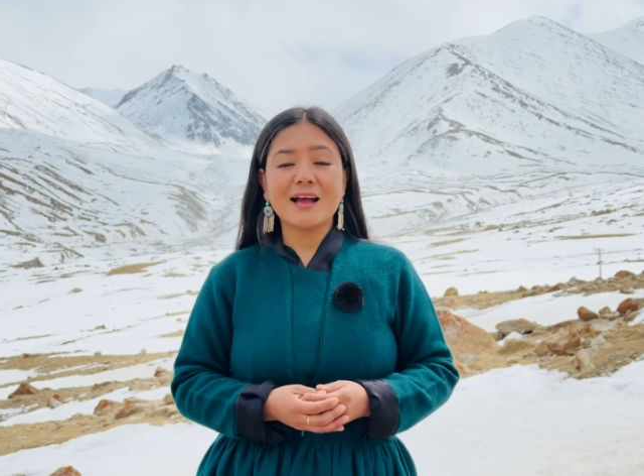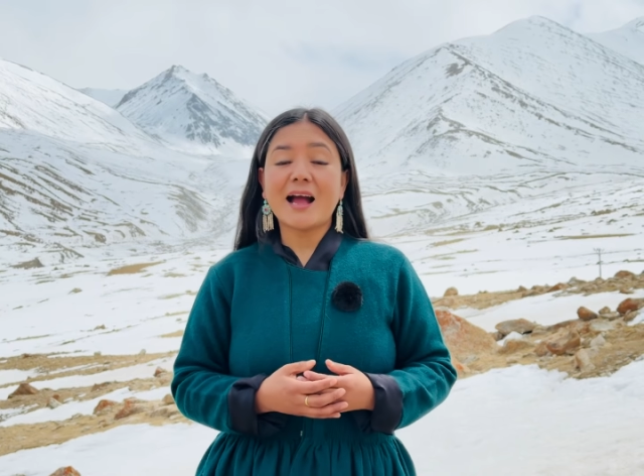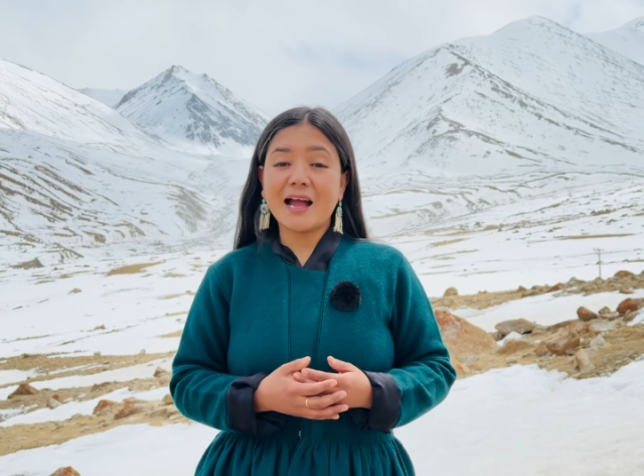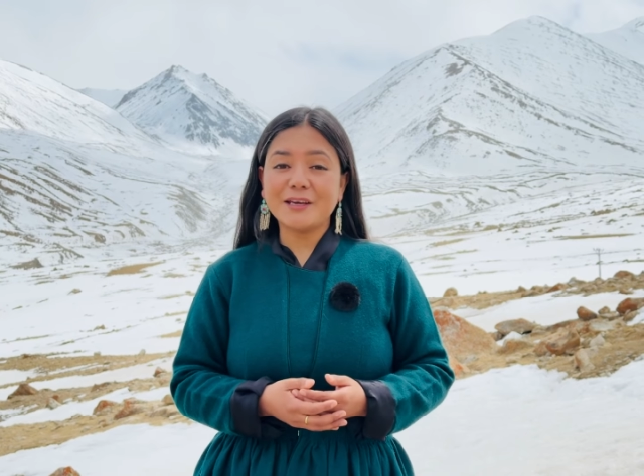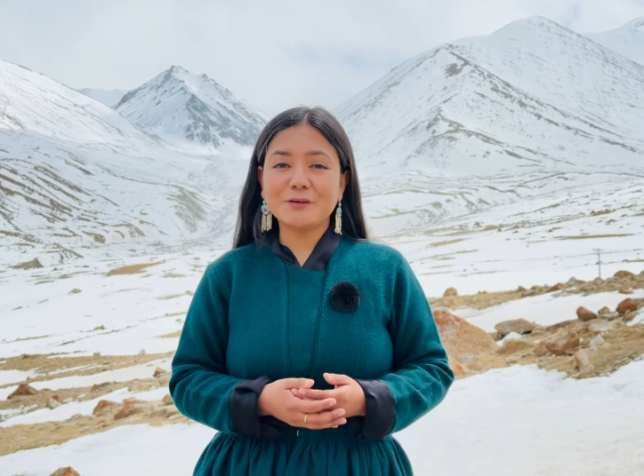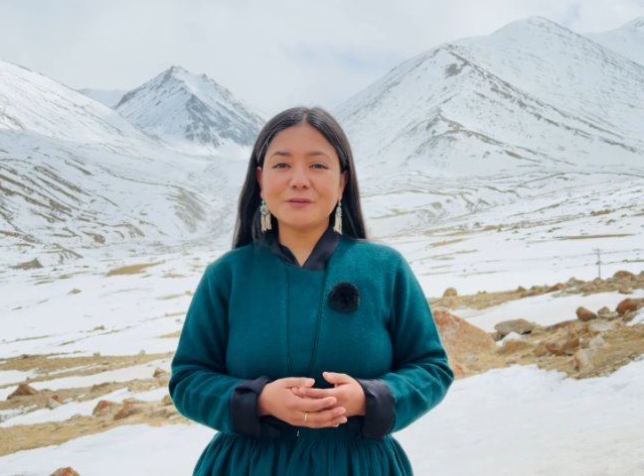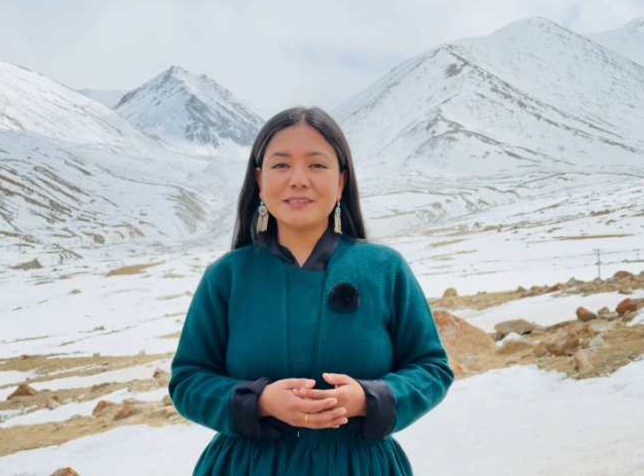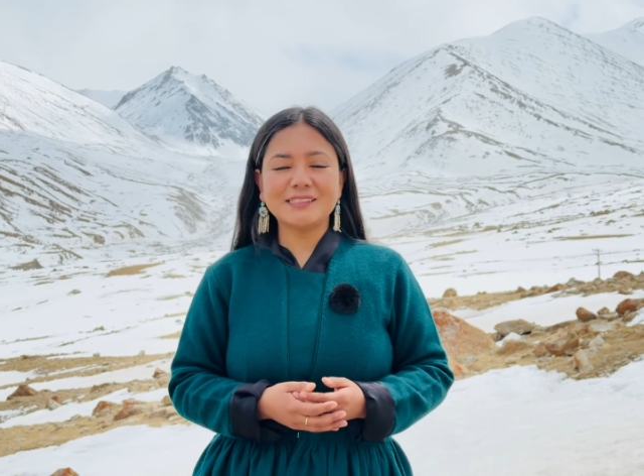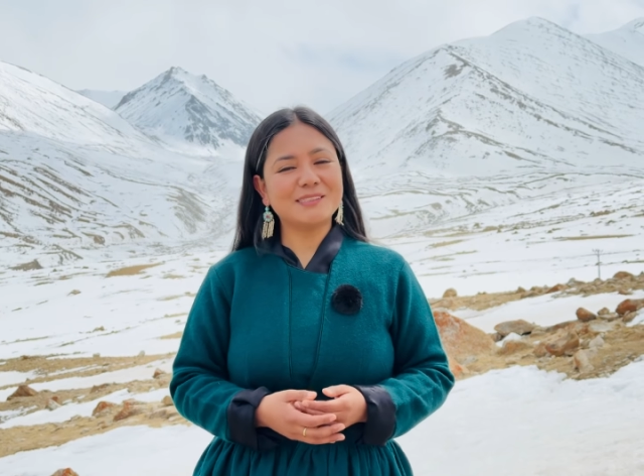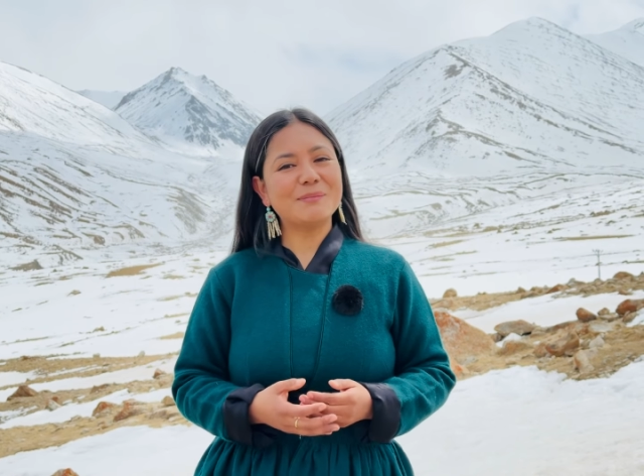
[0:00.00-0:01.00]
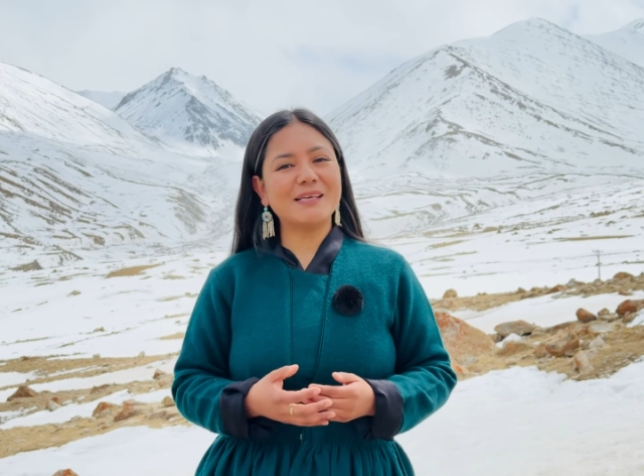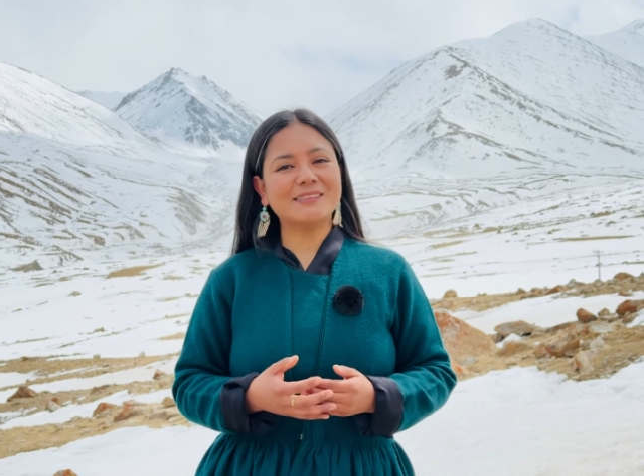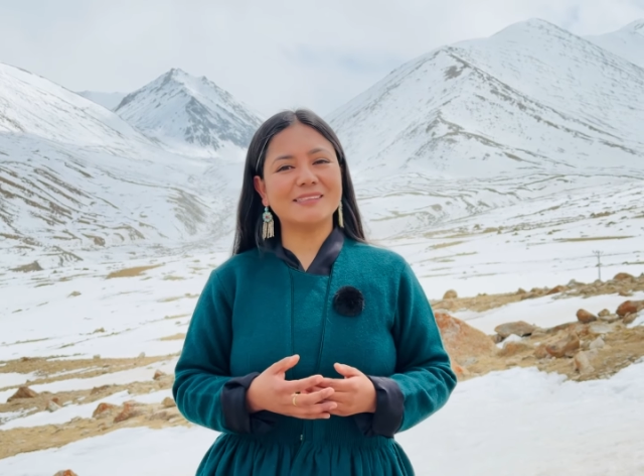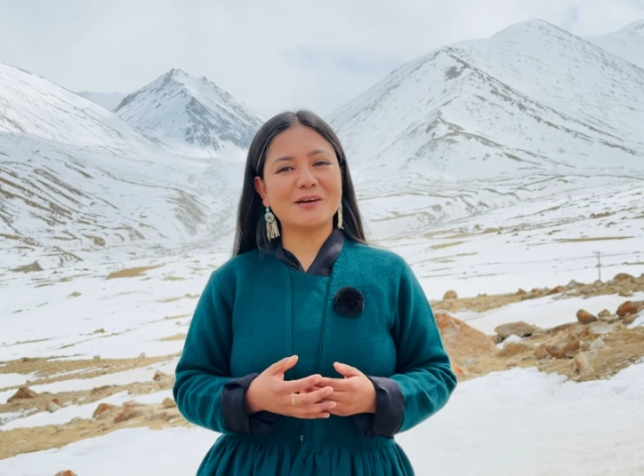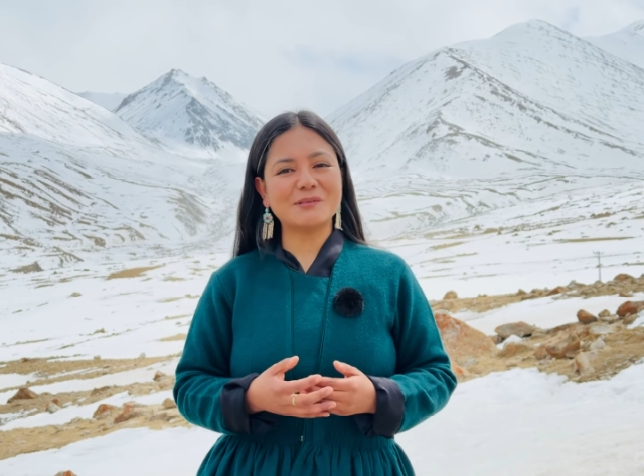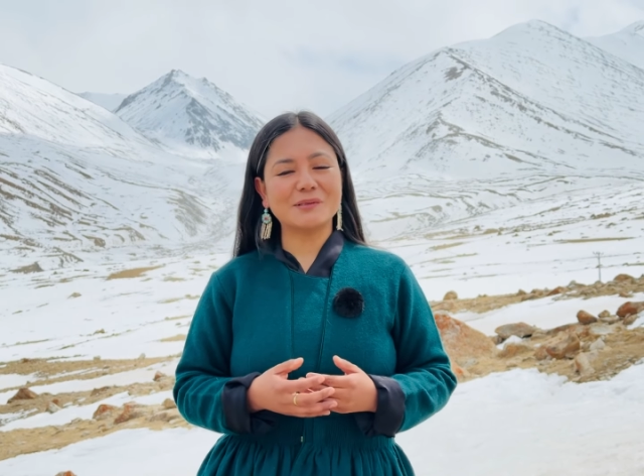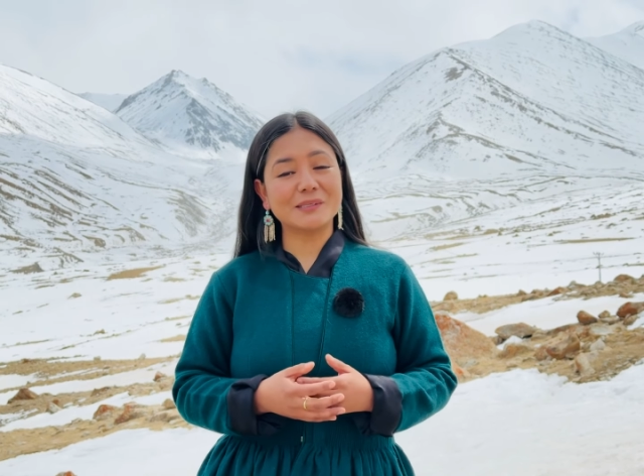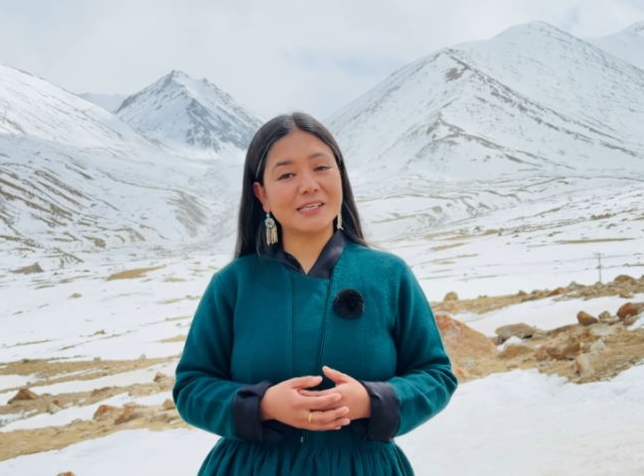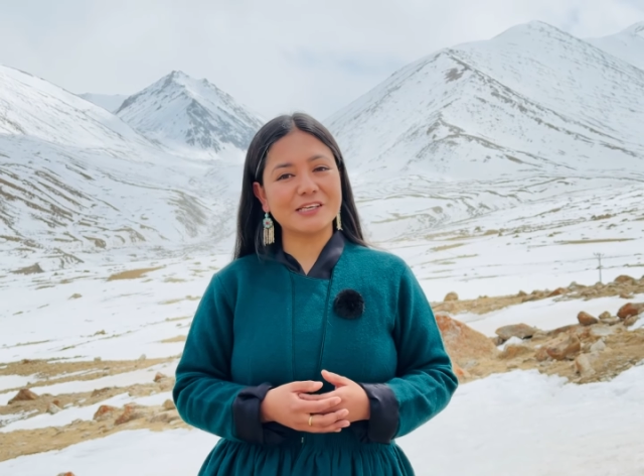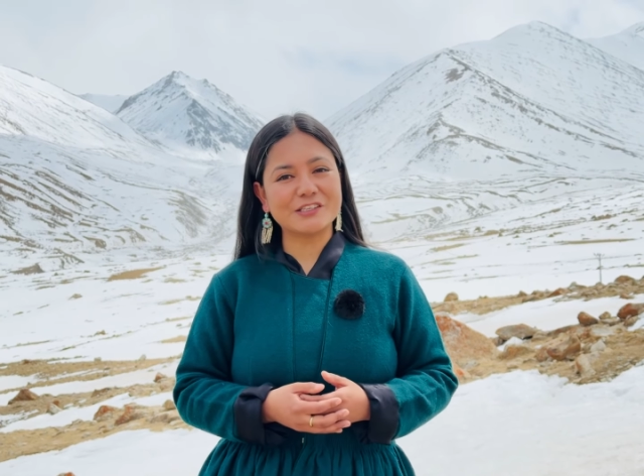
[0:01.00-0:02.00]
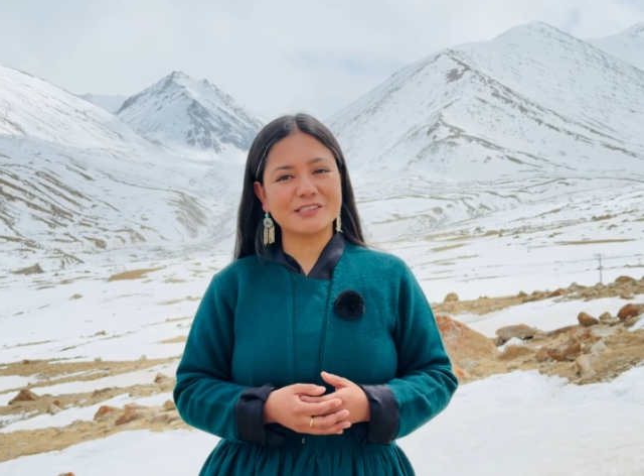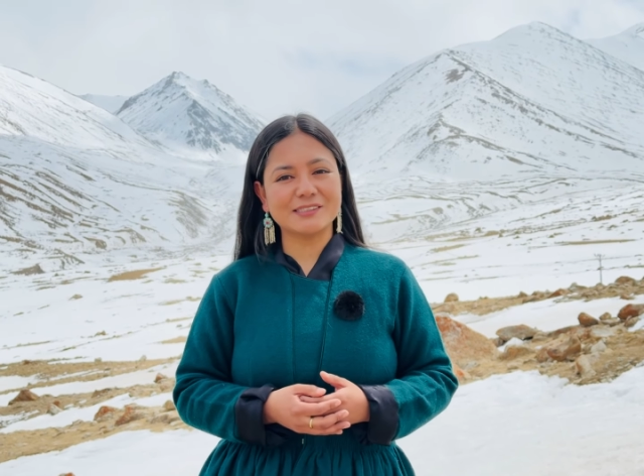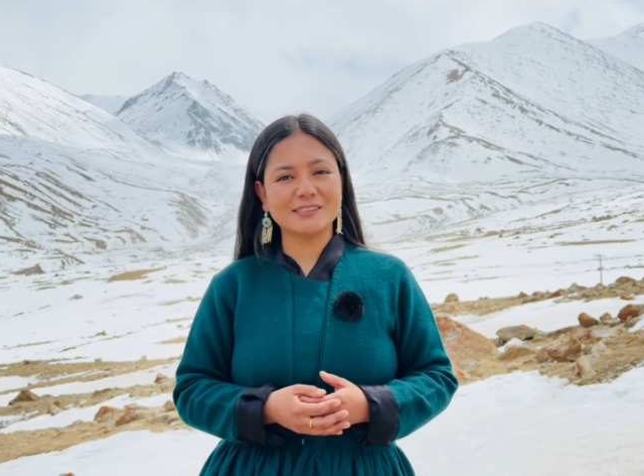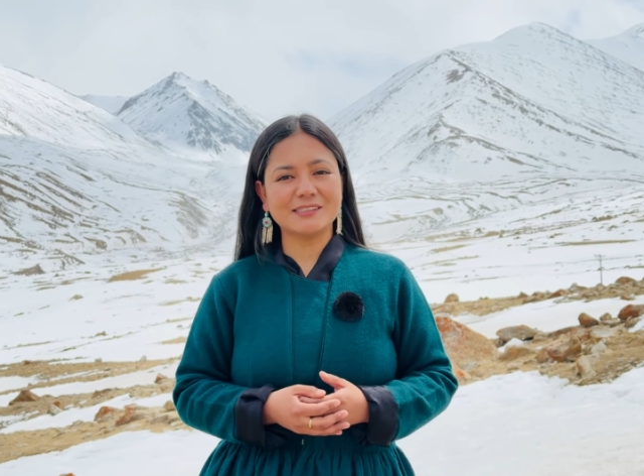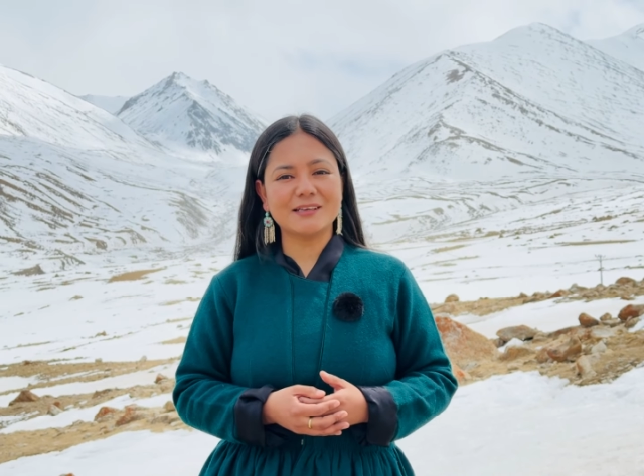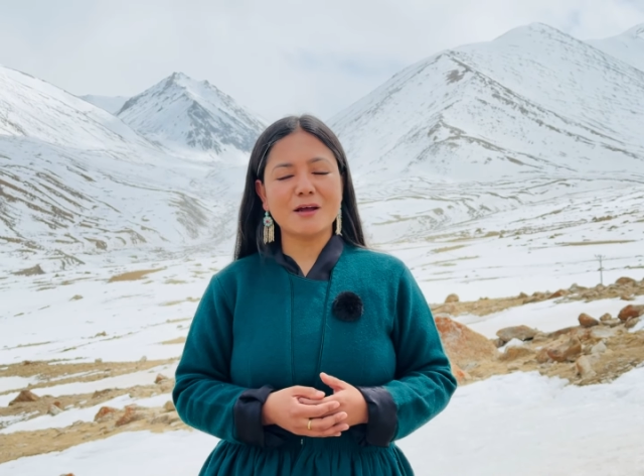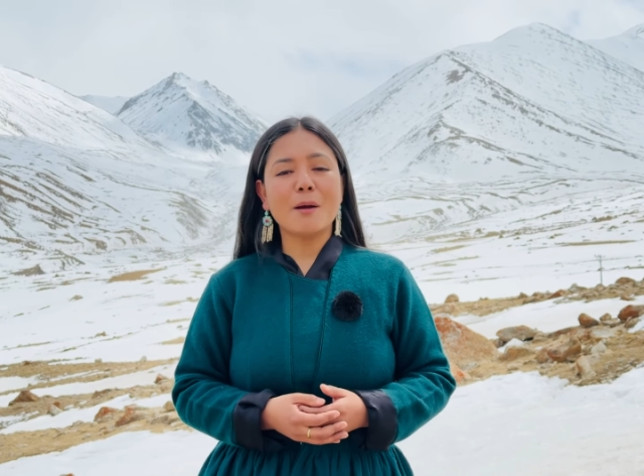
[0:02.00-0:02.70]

I know this may sound audacious,